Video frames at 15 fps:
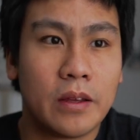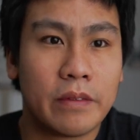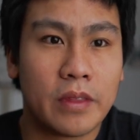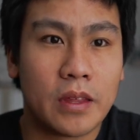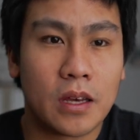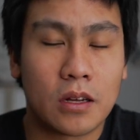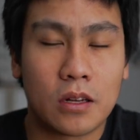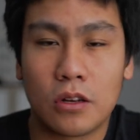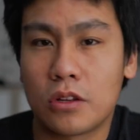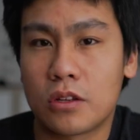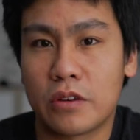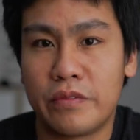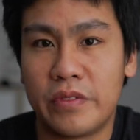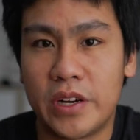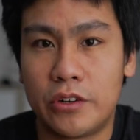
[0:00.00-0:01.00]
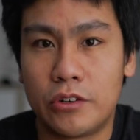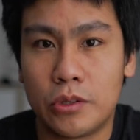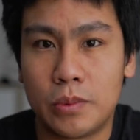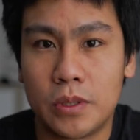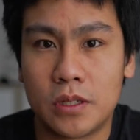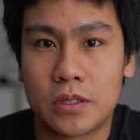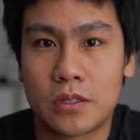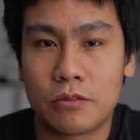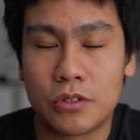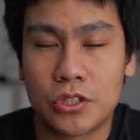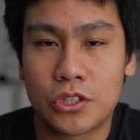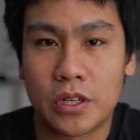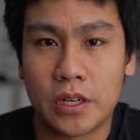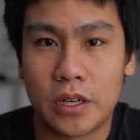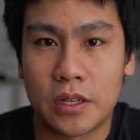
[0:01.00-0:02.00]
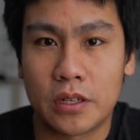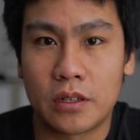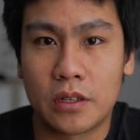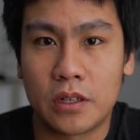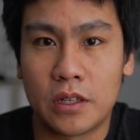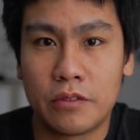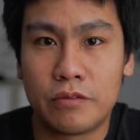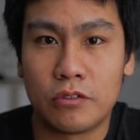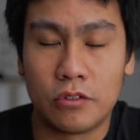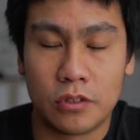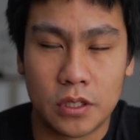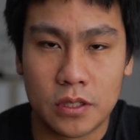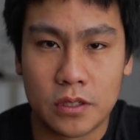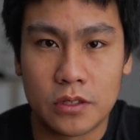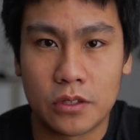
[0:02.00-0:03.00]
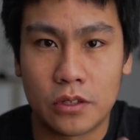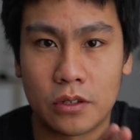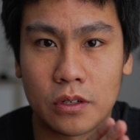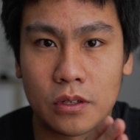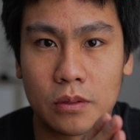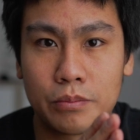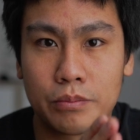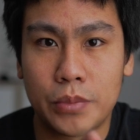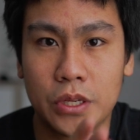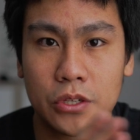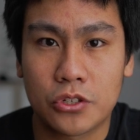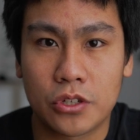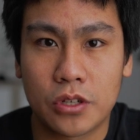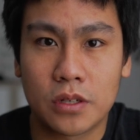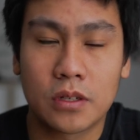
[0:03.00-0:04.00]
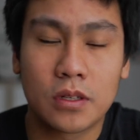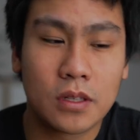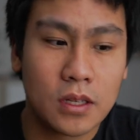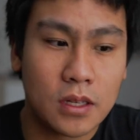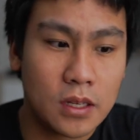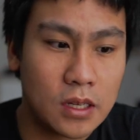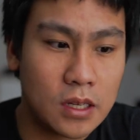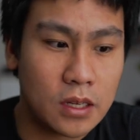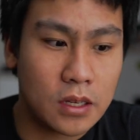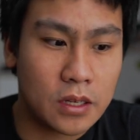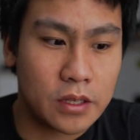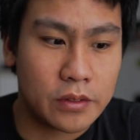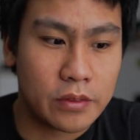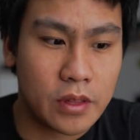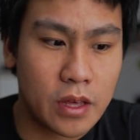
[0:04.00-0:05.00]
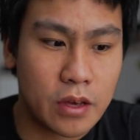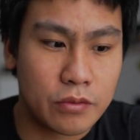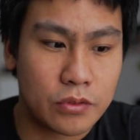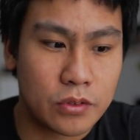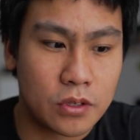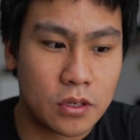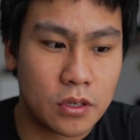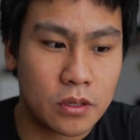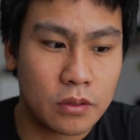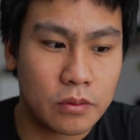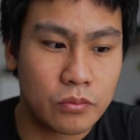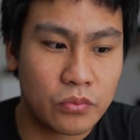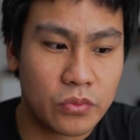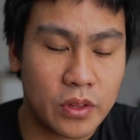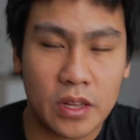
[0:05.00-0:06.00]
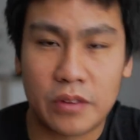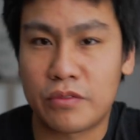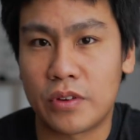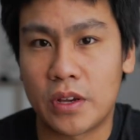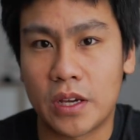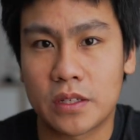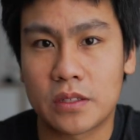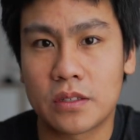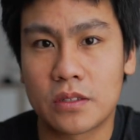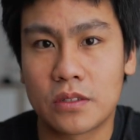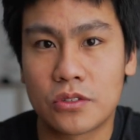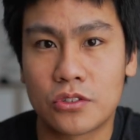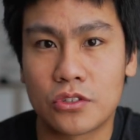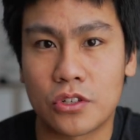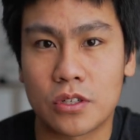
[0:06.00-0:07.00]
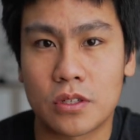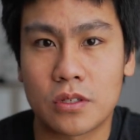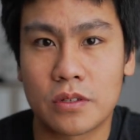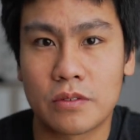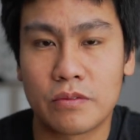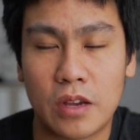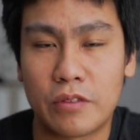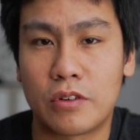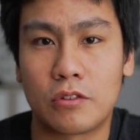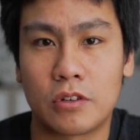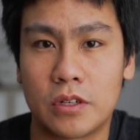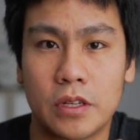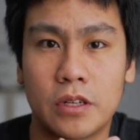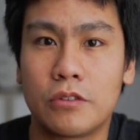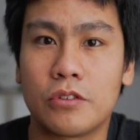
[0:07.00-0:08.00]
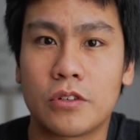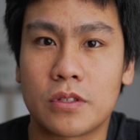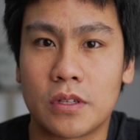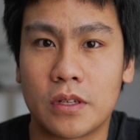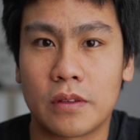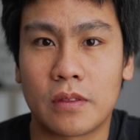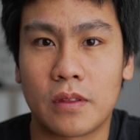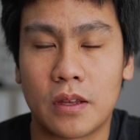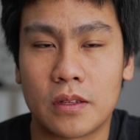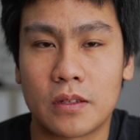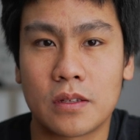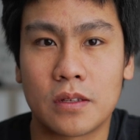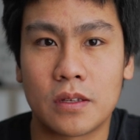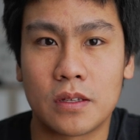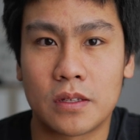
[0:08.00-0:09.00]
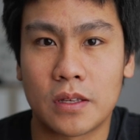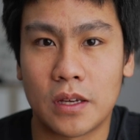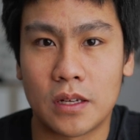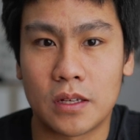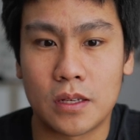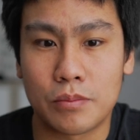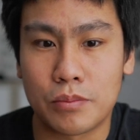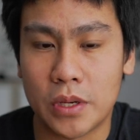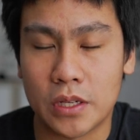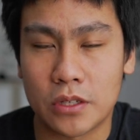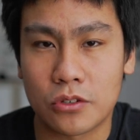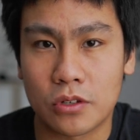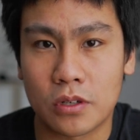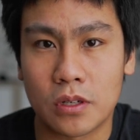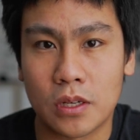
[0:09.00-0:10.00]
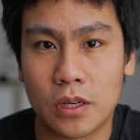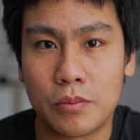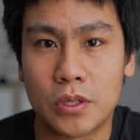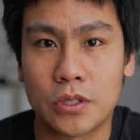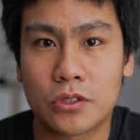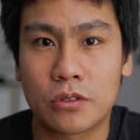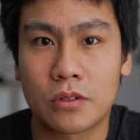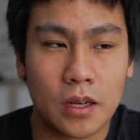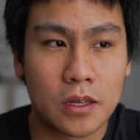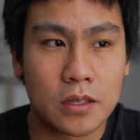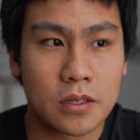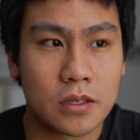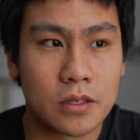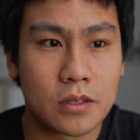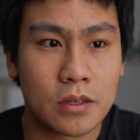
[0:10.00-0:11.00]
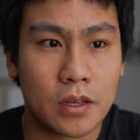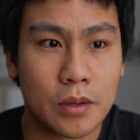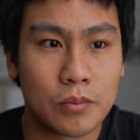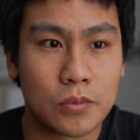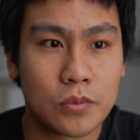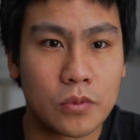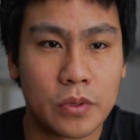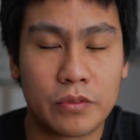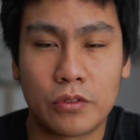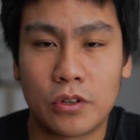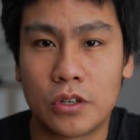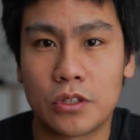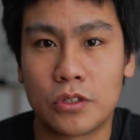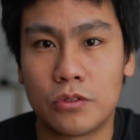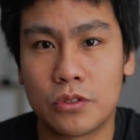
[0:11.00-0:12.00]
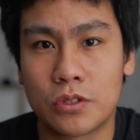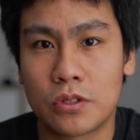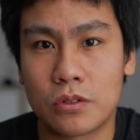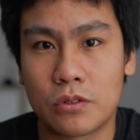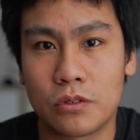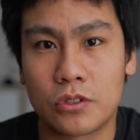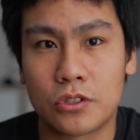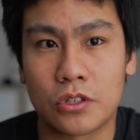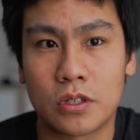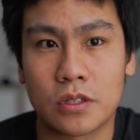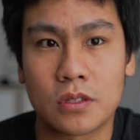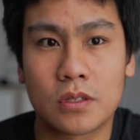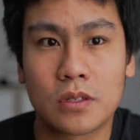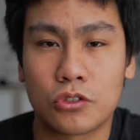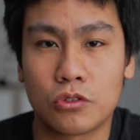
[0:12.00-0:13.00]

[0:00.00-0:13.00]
there are a lot of variables which can influence your picture, and therefore that fact I found it interesting that it can impact your image, since I'm before used to just